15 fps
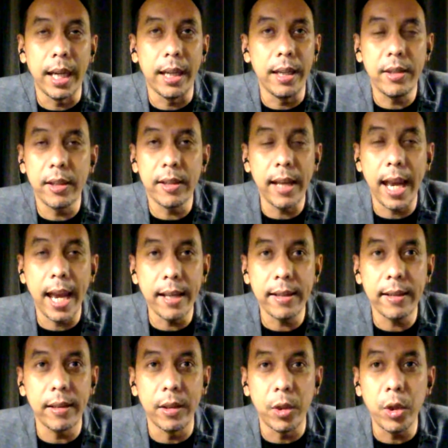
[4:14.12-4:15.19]
yeah, he just
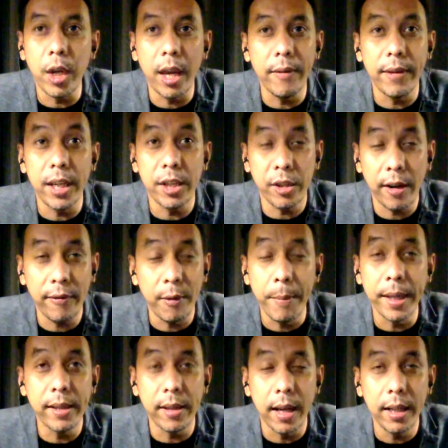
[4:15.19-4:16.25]
asked, "Do you have a guitar
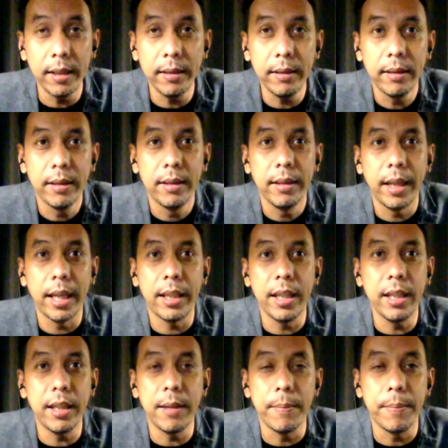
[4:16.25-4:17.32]
for my son?"
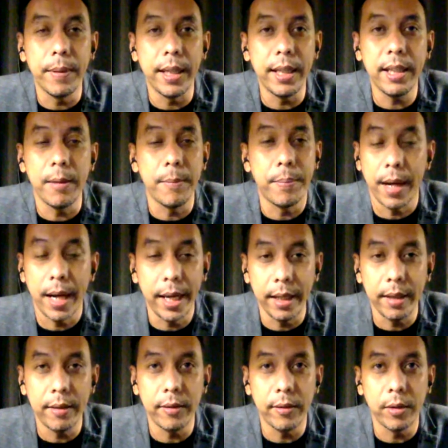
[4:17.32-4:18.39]
And he didn't
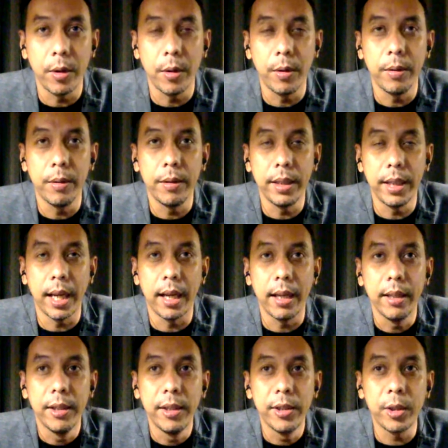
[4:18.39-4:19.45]
buy it. So
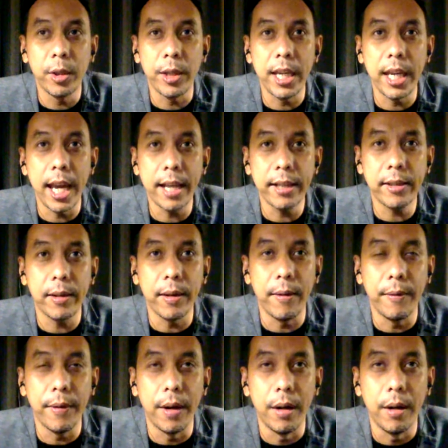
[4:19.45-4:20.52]
yeah, so he asked
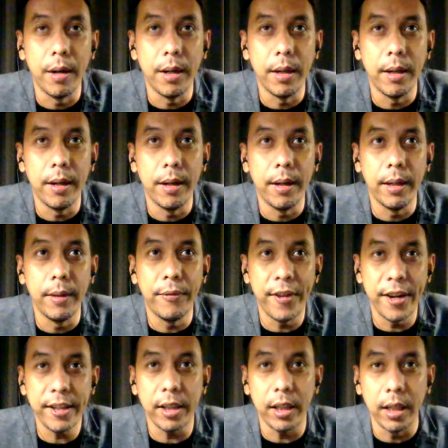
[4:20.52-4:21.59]

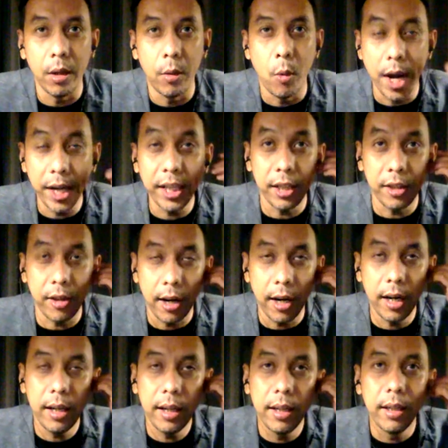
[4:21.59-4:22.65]
first one
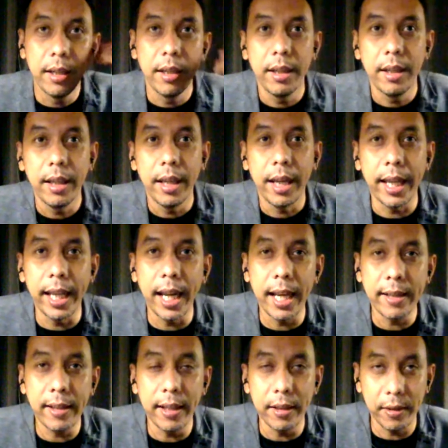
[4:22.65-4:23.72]
guitar, and
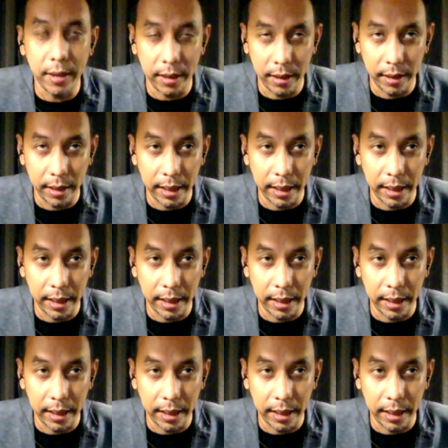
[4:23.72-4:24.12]
then I said,